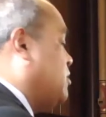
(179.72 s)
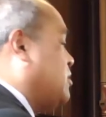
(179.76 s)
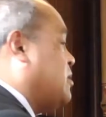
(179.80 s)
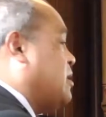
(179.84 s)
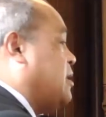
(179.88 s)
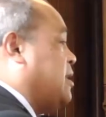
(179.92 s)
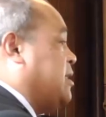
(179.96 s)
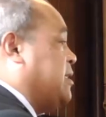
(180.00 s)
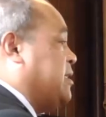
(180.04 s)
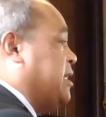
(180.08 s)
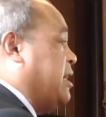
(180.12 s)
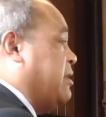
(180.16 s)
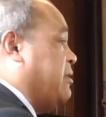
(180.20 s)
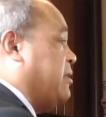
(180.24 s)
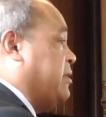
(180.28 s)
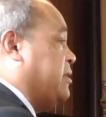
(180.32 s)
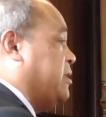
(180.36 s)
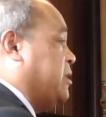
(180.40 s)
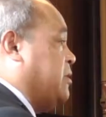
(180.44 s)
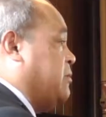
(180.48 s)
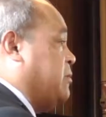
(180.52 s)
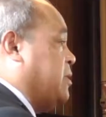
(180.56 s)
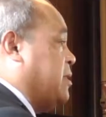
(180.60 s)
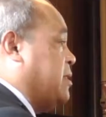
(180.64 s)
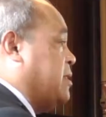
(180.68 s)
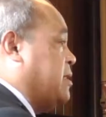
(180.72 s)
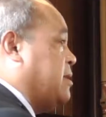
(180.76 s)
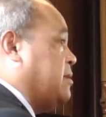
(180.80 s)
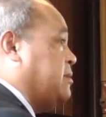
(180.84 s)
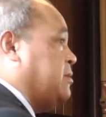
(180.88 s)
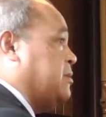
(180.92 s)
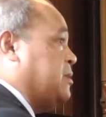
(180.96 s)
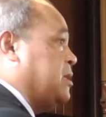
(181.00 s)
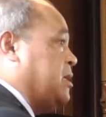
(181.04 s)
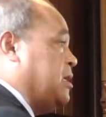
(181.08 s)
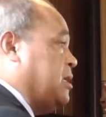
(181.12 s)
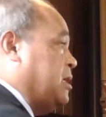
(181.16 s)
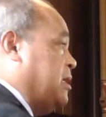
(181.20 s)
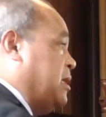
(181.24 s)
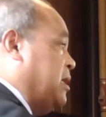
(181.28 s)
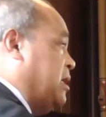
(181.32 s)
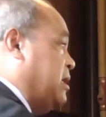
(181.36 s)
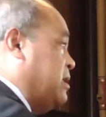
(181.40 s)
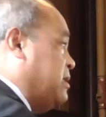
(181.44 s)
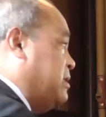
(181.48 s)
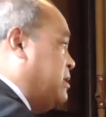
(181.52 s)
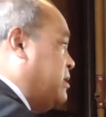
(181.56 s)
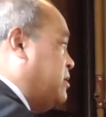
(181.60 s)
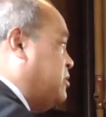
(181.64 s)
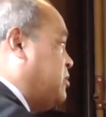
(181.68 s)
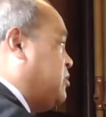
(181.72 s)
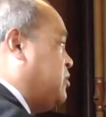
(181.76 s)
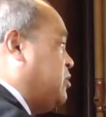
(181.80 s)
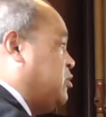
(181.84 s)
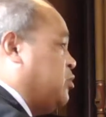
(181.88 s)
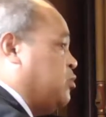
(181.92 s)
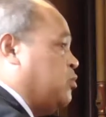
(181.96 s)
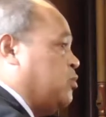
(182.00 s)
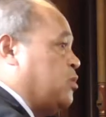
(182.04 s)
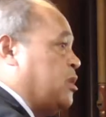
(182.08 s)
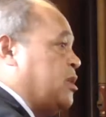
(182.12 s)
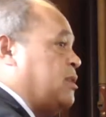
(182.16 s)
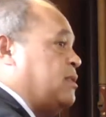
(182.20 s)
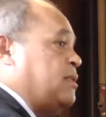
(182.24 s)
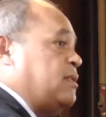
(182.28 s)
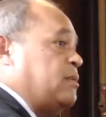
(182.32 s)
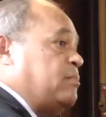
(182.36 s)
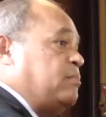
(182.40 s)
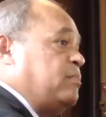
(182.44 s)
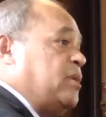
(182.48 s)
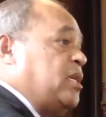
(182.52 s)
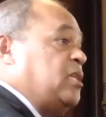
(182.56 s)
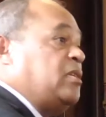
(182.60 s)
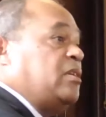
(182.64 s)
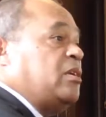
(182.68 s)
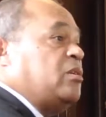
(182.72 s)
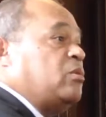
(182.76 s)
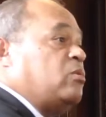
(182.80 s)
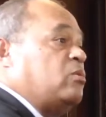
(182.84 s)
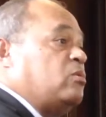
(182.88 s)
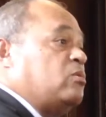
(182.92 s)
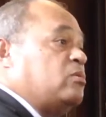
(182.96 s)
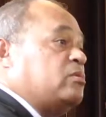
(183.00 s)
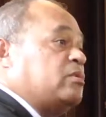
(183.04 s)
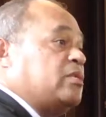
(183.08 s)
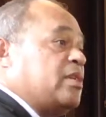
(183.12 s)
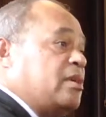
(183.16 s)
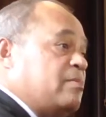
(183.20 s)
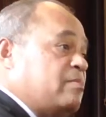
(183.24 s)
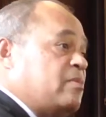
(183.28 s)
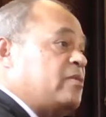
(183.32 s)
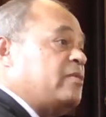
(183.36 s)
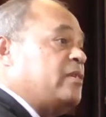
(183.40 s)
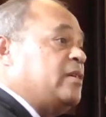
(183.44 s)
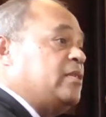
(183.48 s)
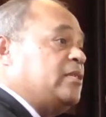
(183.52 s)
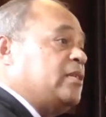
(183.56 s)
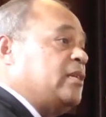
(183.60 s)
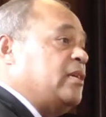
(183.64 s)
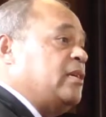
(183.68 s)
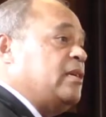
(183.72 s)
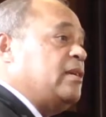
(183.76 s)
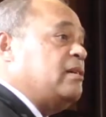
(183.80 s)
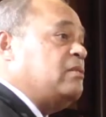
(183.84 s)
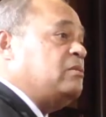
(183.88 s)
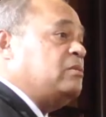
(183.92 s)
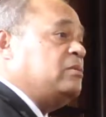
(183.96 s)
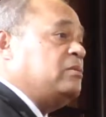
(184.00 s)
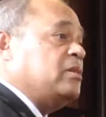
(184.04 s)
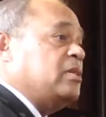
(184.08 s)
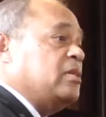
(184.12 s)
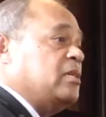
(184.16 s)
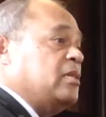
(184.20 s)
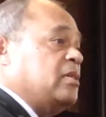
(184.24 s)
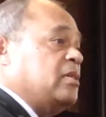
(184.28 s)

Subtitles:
in solidarity with us. And this is one of the meeting halls. Am I right, Tingilau?